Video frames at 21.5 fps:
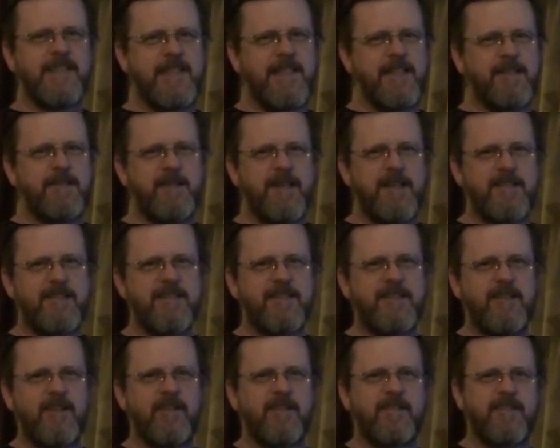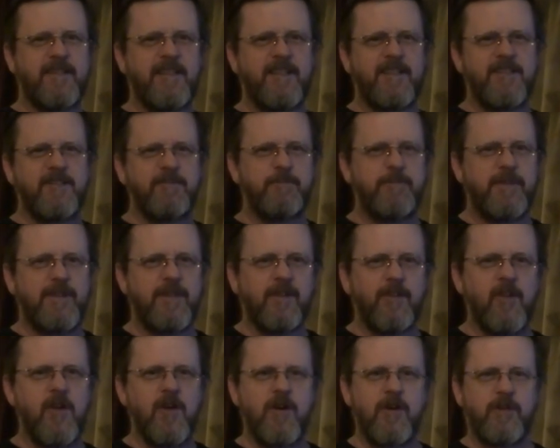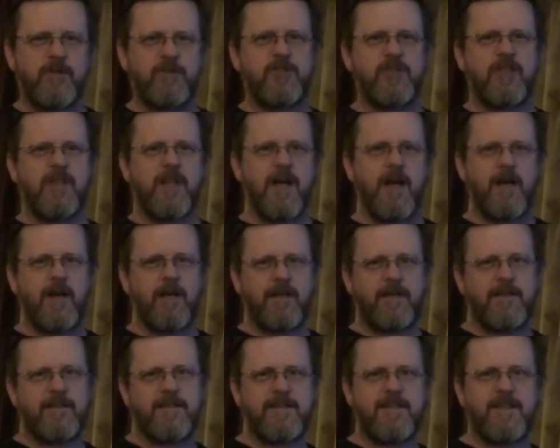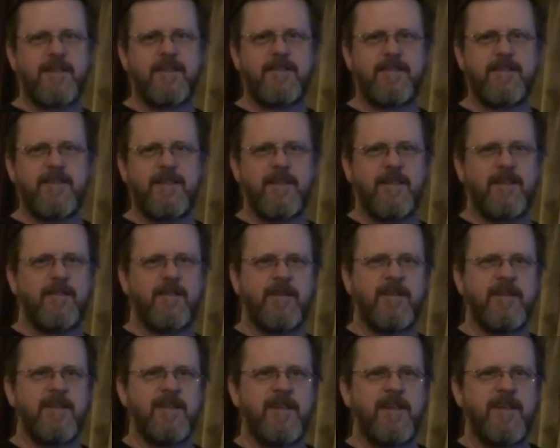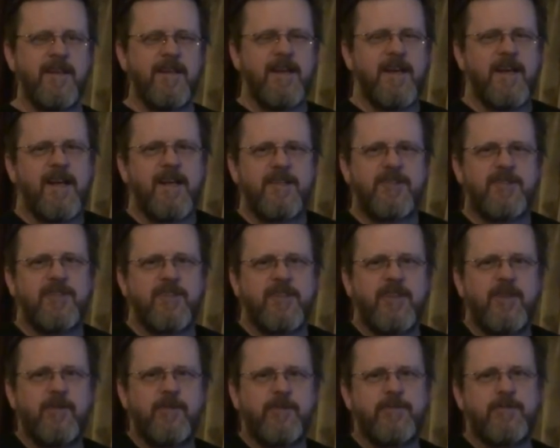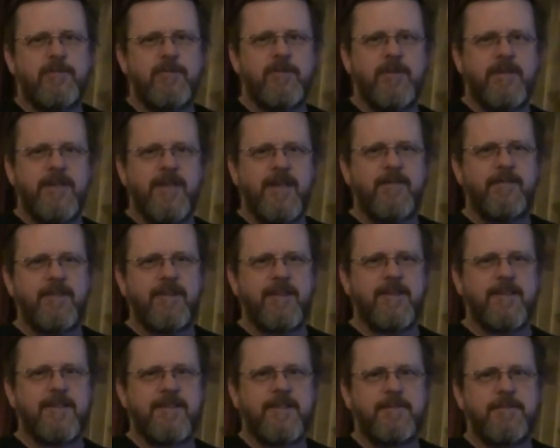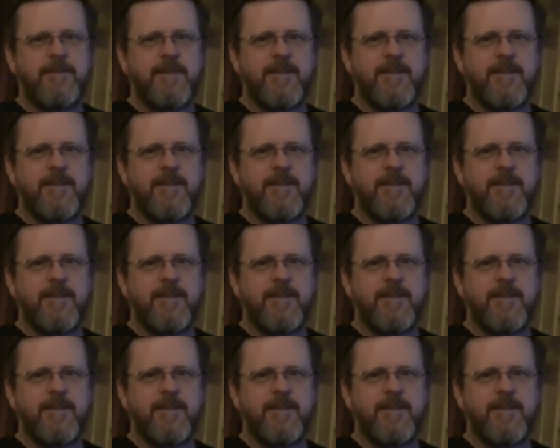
Yeah, that's the the, the long slog is to actually go through all the evidence.